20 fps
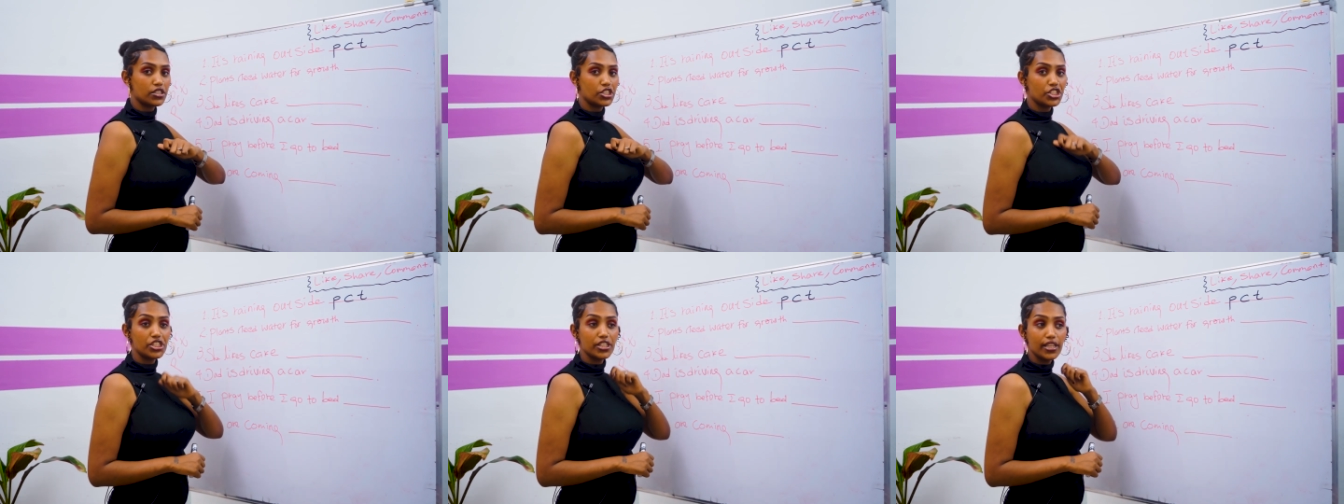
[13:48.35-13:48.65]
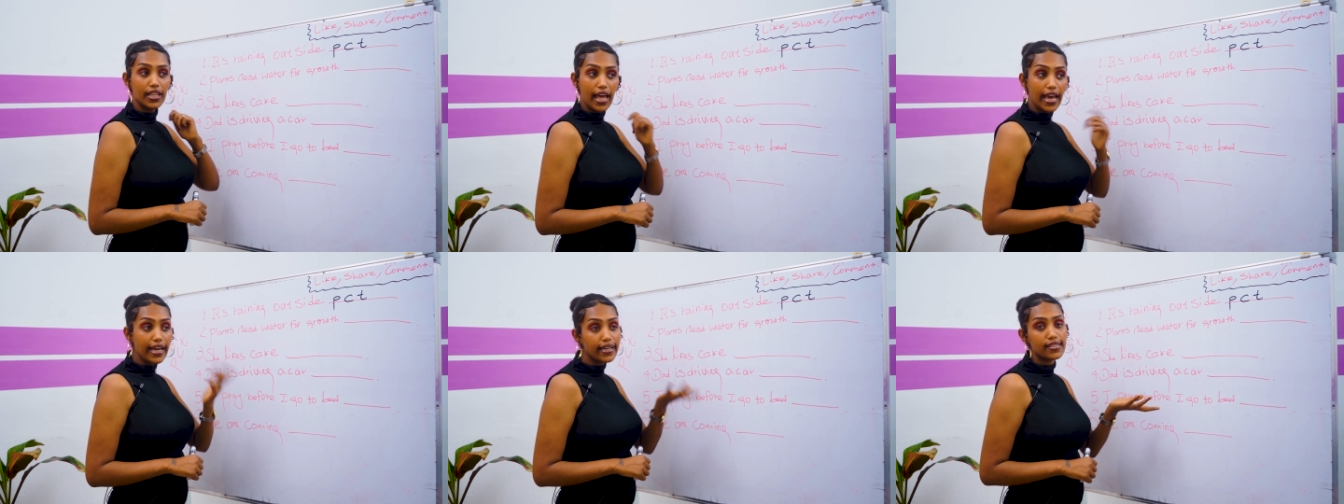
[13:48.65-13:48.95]
She
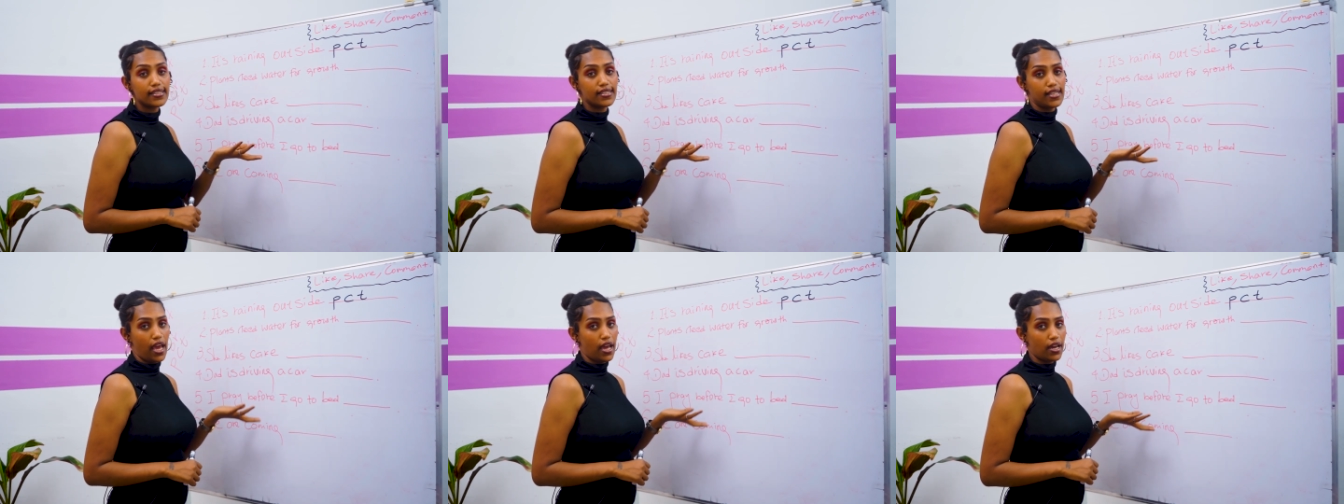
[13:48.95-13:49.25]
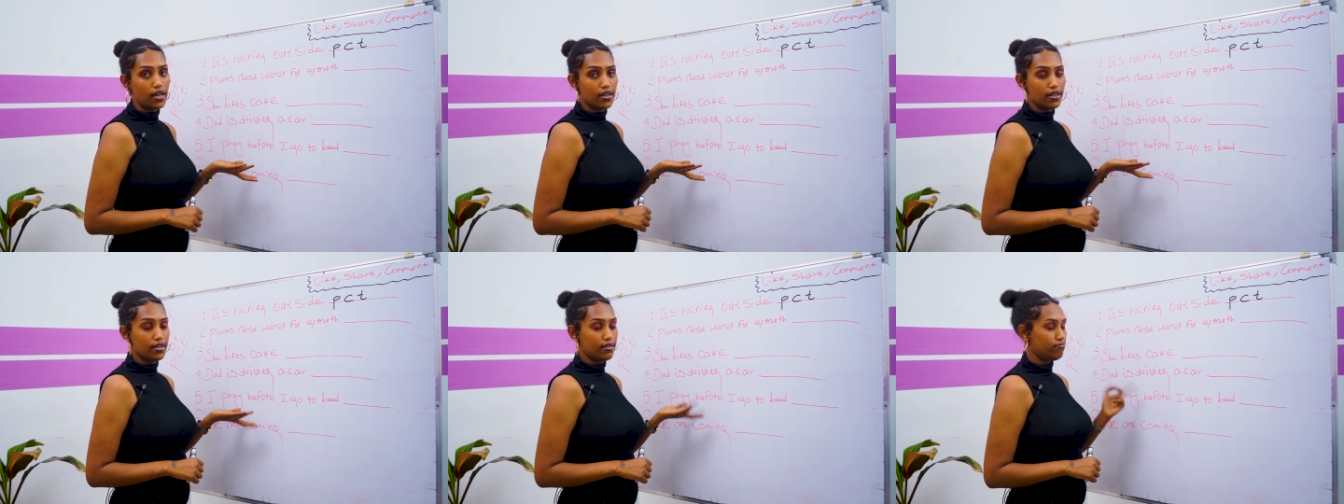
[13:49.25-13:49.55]
likes
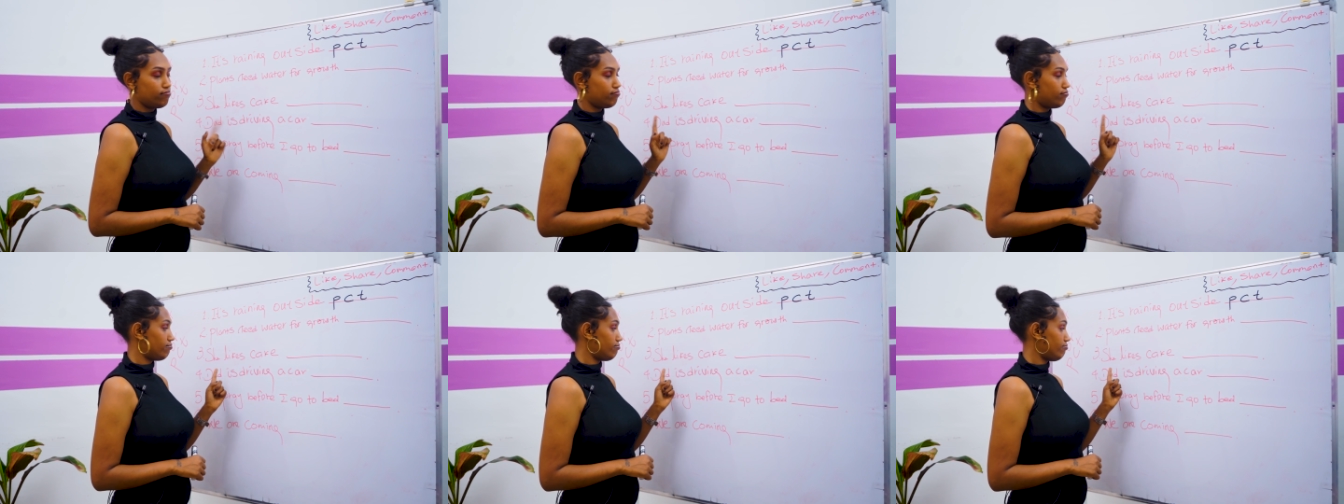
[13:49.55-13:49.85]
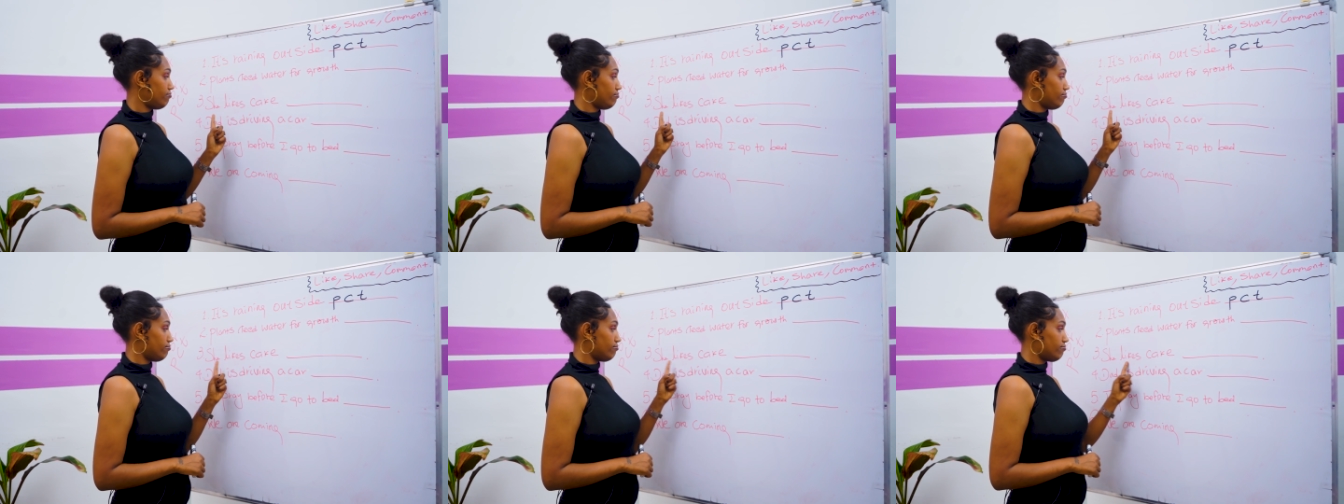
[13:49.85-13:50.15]
cake.
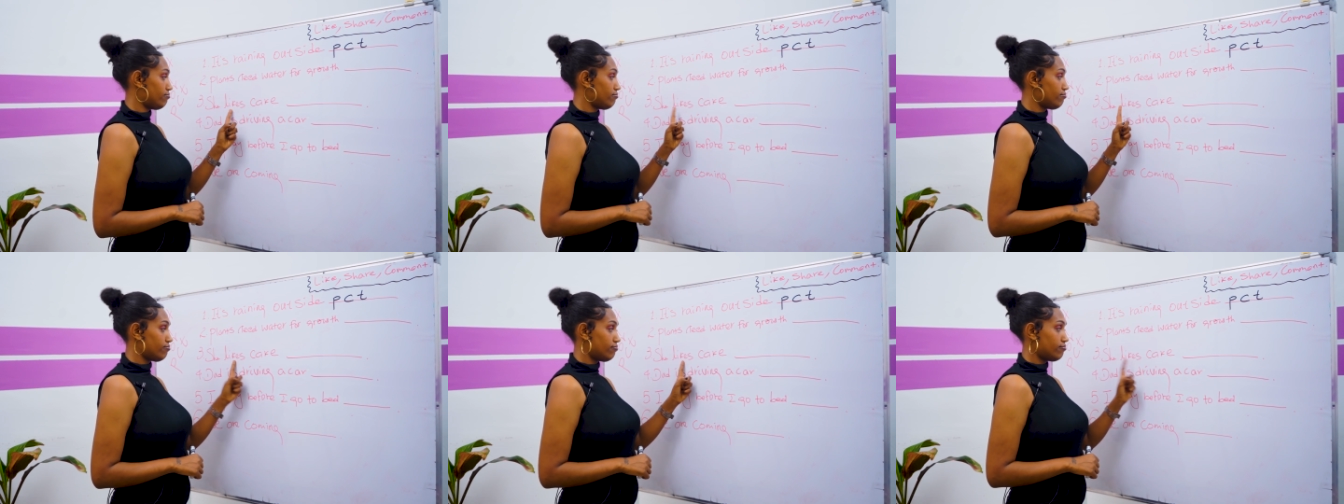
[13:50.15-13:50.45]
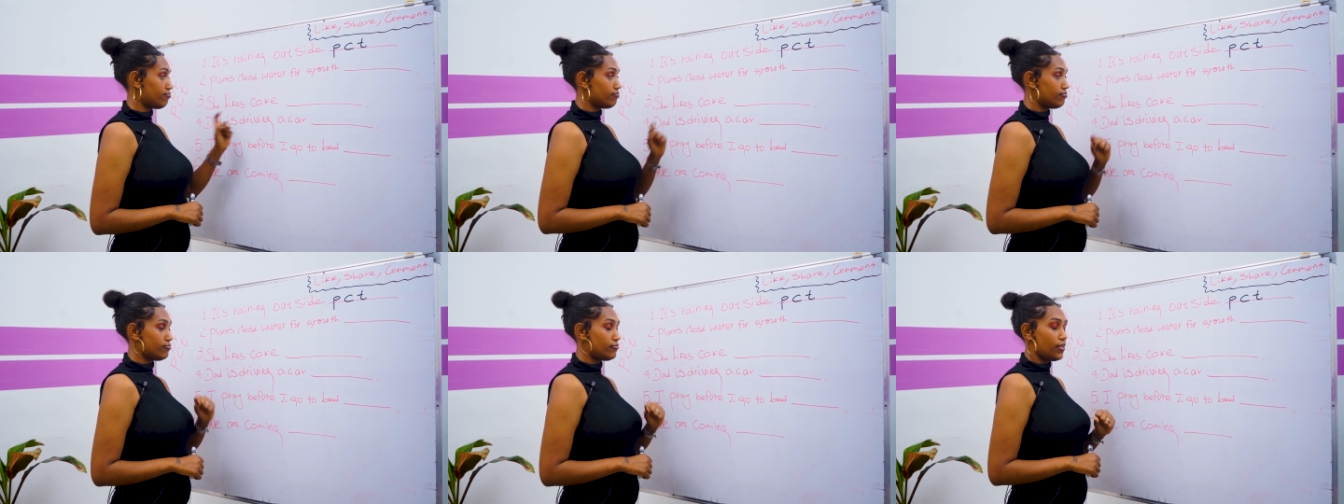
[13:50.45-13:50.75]

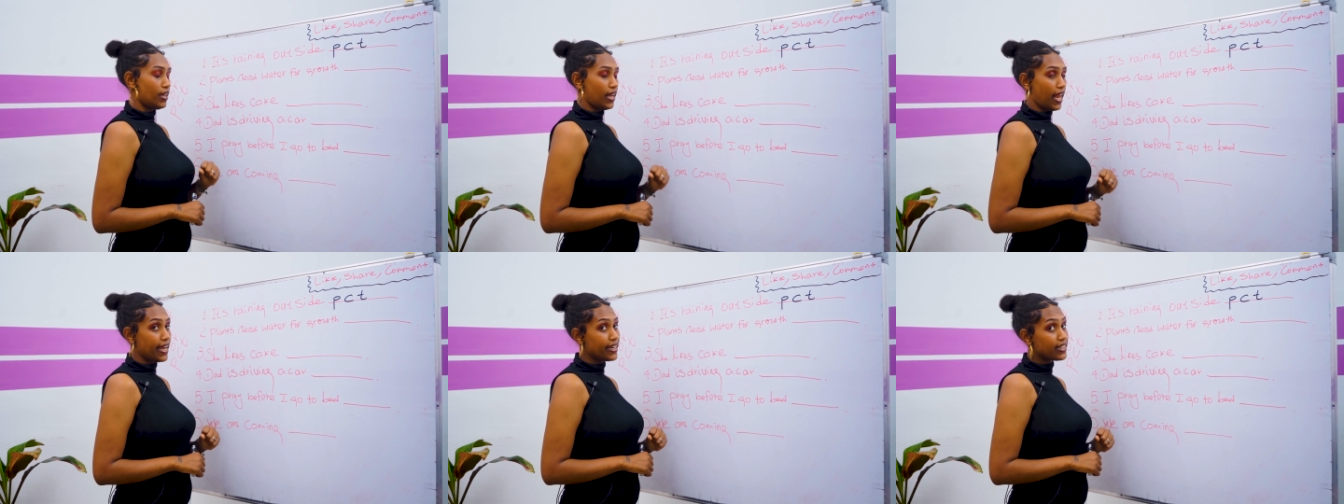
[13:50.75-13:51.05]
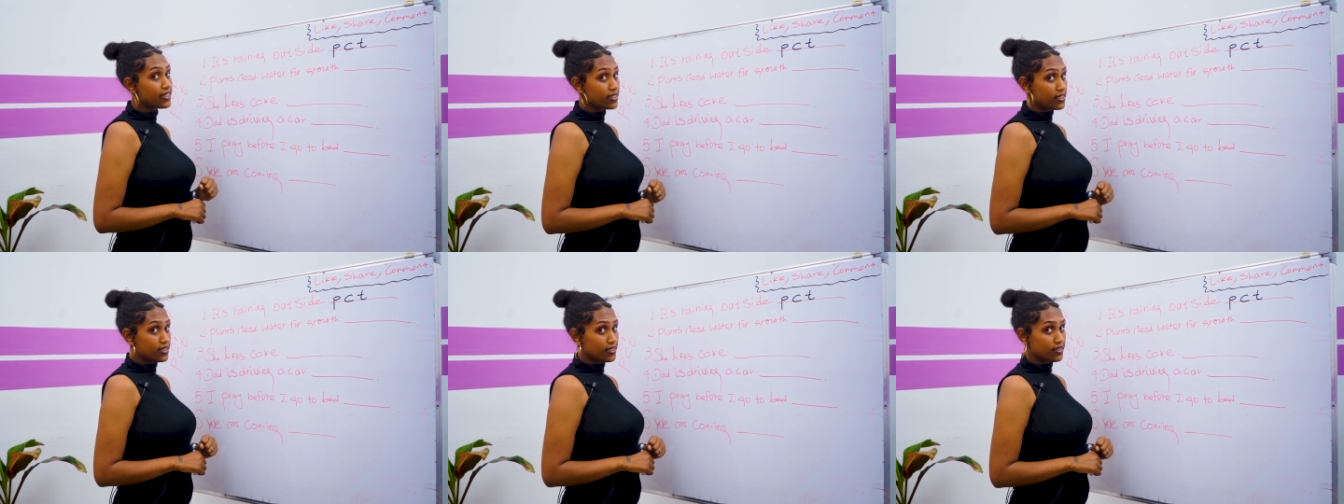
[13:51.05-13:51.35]

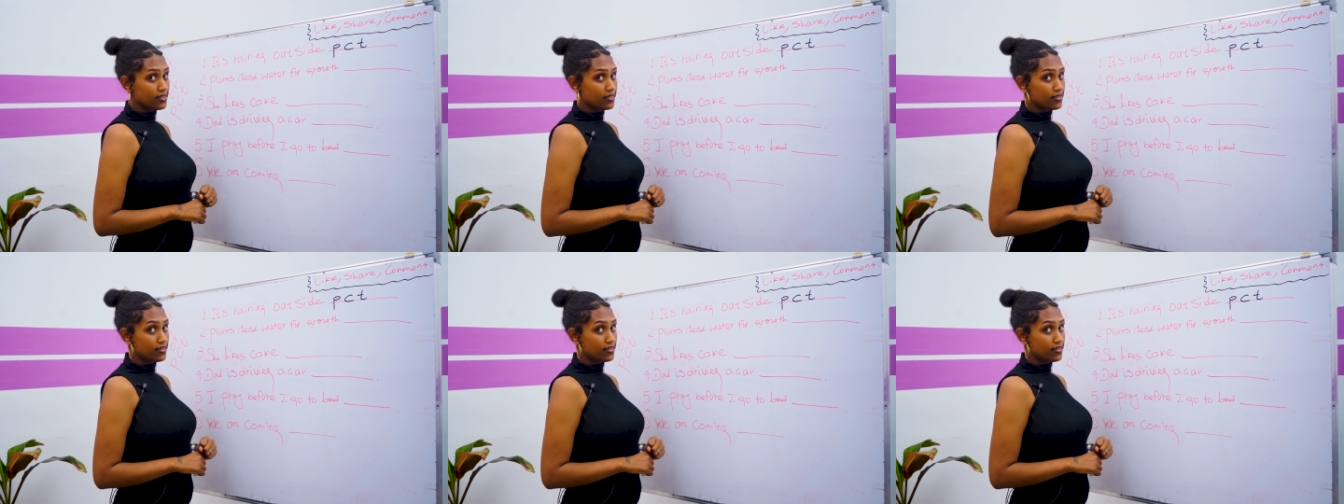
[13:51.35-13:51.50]
Likes